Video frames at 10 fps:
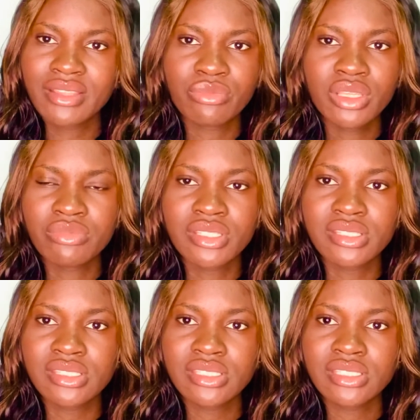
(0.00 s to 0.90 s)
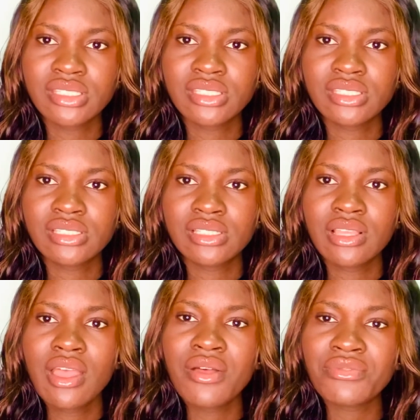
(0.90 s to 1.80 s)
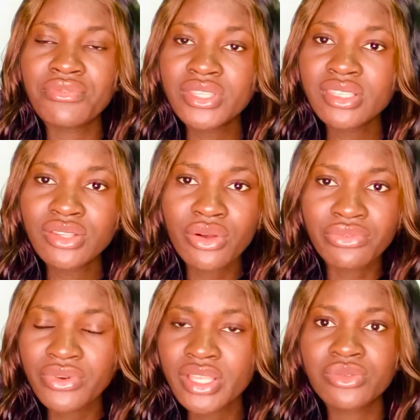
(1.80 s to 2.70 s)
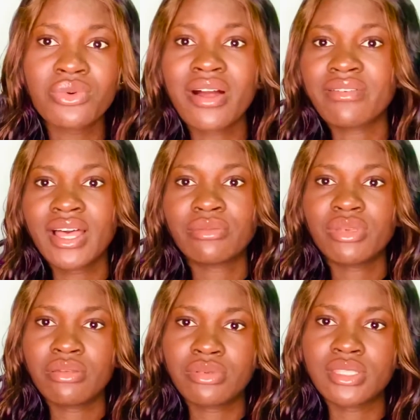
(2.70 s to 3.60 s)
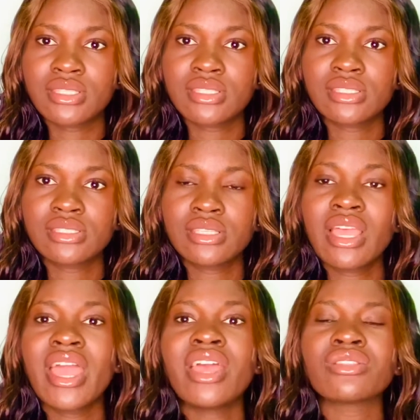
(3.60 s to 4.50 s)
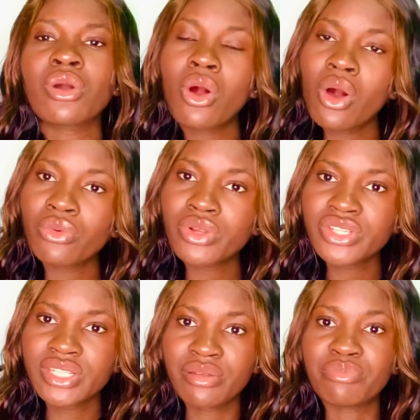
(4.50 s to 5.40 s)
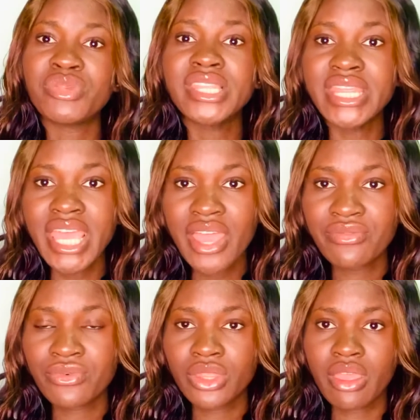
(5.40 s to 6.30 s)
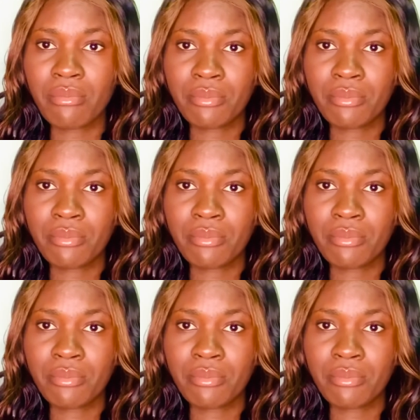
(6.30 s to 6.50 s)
babies. Visit your friends who have had babies. Encourage them. Be there for them.